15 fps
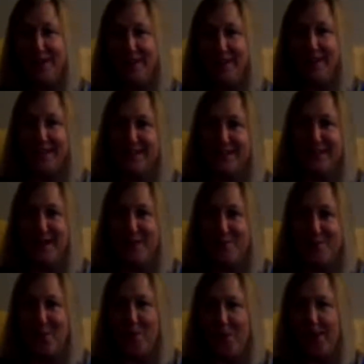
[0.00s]
to get to that
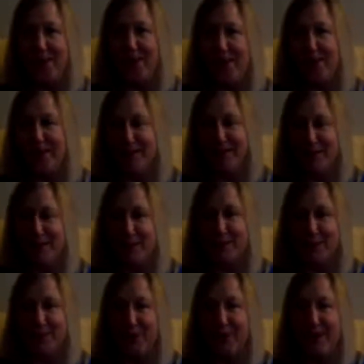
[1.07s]
point
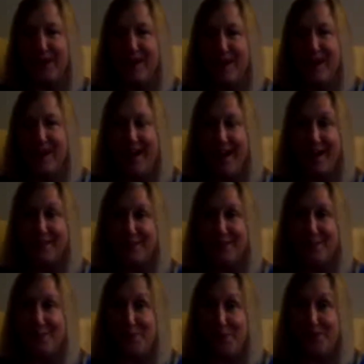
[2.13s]
to ask
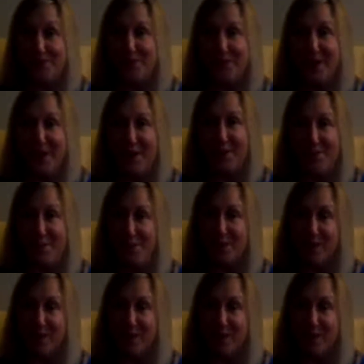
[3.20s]
someone for help